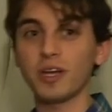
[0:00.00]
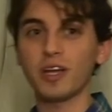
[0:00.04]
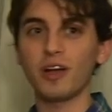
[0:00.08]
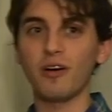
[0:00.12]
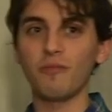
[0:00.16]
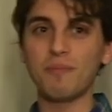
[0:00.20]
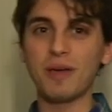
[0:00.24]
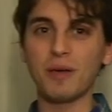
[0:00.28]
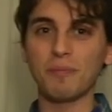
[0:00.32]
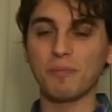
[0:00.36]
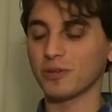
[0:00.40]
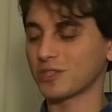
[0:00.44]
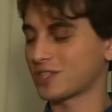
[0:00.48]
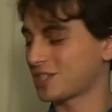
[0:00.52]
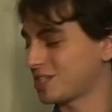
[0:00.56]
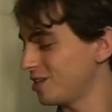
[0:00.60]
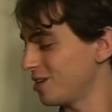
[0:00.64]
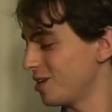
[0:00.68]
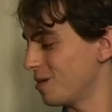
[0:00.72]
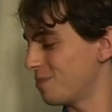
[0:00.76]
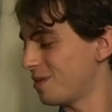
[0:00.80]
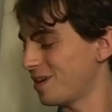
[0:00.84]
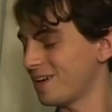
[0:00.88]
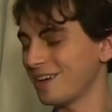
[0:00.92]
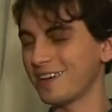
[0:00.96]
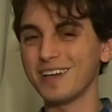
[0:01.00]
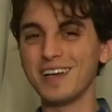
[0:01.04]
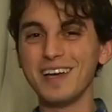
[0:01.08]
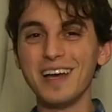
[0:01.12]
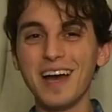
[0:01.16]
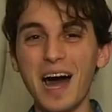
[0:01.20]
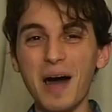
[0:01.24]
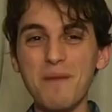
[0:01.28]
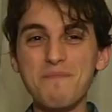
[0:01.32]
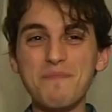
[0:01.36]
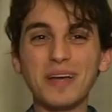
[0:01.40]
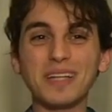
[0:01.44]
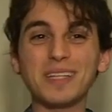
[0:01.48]
big on maple syrup.
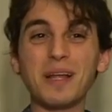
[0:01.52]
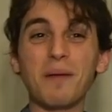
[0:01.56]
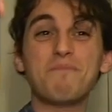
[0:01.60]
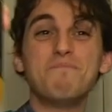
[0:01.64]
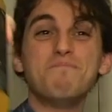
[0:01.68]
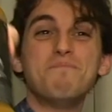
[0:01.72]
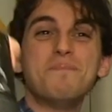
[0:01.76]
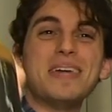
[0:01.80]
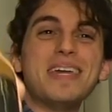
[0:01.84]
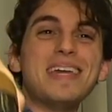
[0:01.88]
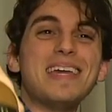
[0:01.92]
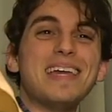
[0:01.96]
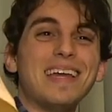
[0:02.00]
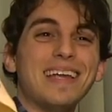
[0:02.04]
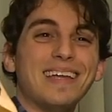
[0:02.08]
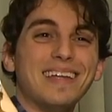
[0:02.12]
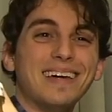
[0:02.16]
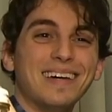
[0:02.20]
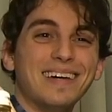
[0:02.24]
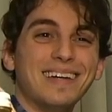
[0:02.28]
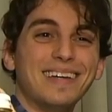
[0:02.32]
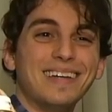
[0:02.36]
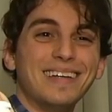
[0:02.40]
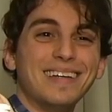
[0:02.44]
I picked up mead.